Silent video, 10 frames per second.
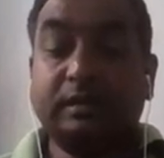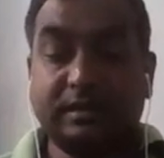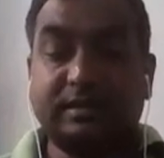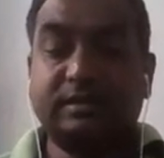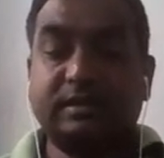
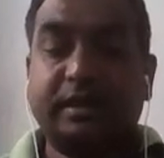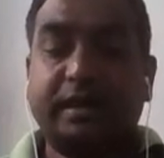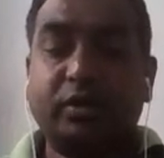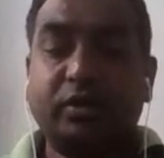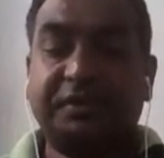This is a
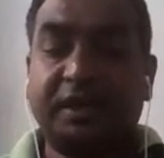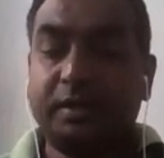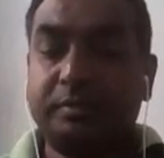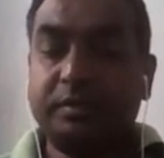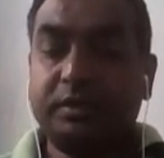need of
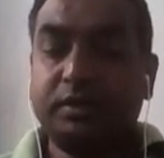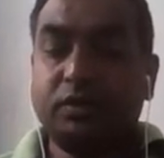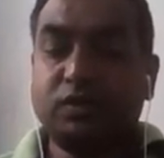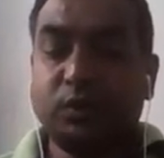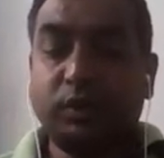time
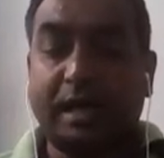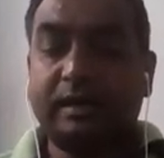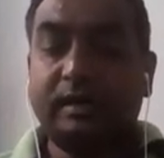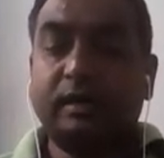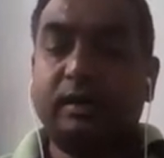so
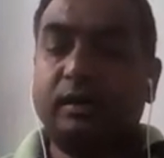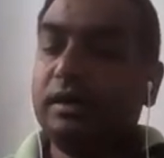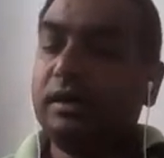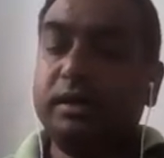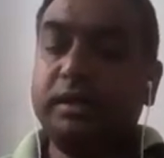that
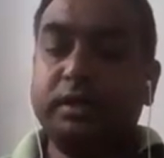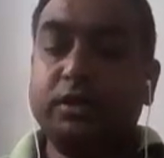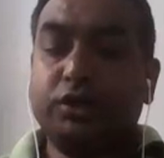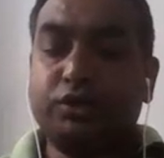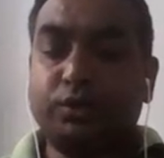learning
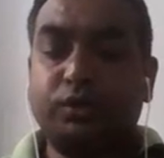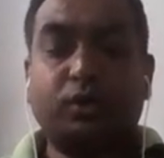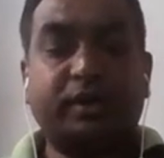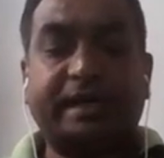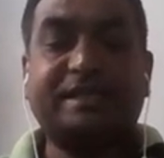should
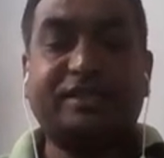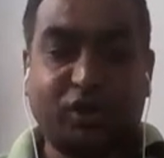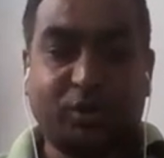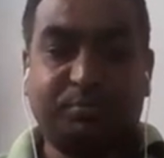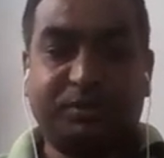not get
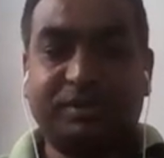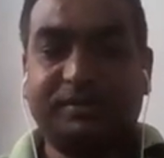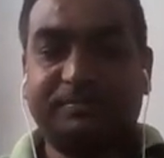stopped.